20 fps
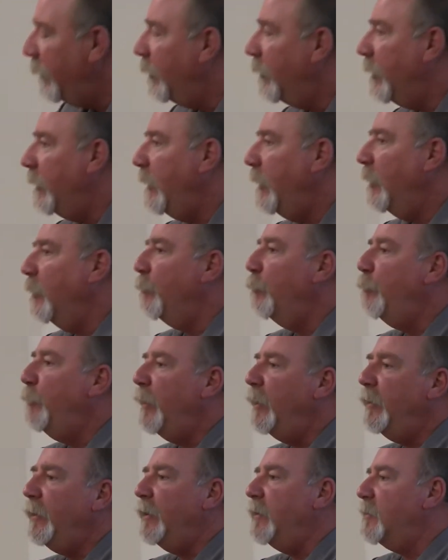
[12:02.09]
you can hear
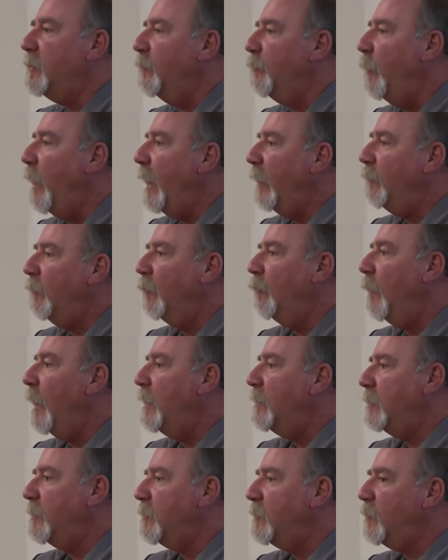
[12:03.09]
billions of
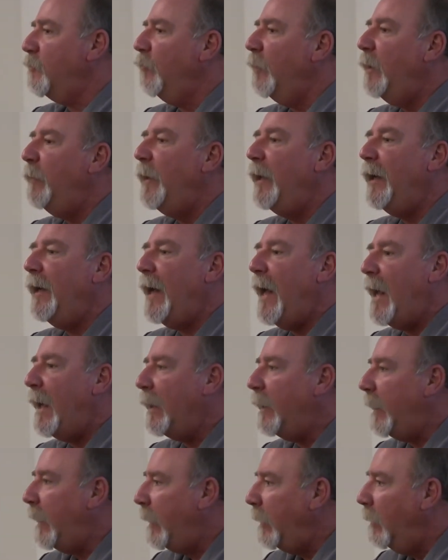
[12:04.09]
mycorrhizas screaming in
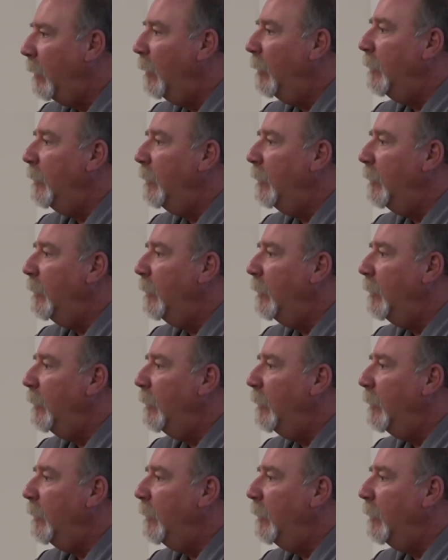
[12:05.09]
agony